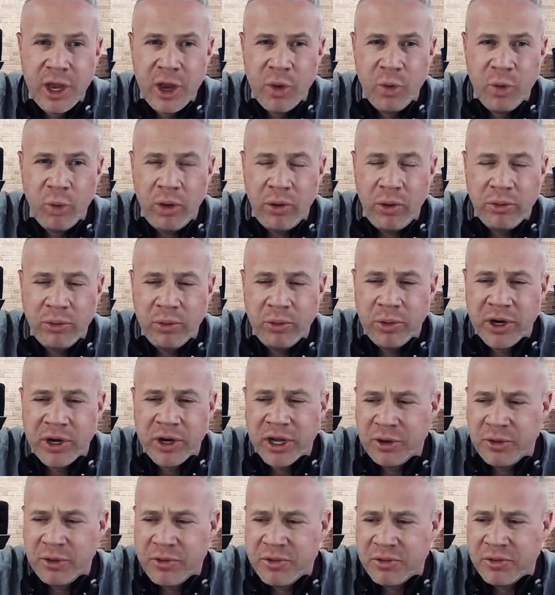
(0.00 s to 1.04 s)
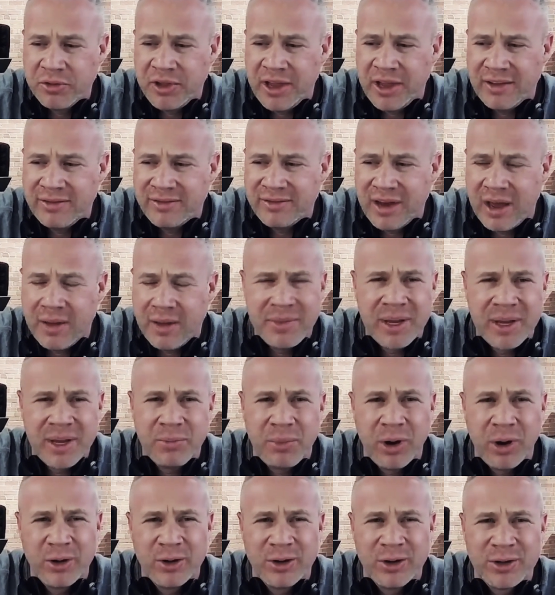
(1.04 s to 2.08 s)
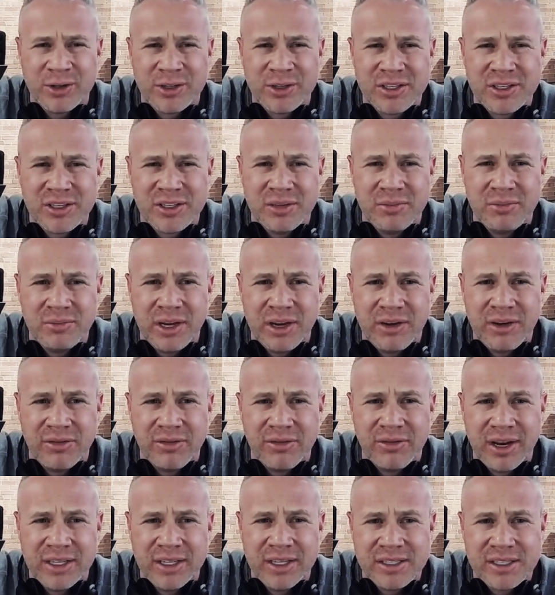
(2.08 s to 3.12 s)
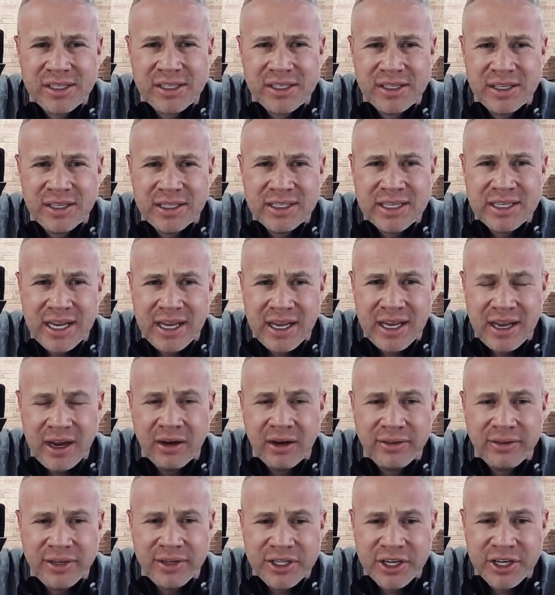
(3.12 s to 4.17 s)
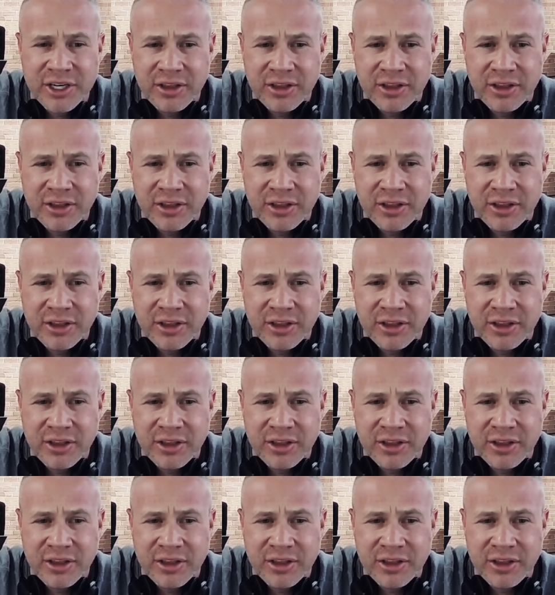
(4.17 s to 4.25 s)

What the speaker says: Why would we want to go through life not being partners, being friends, and taking care of each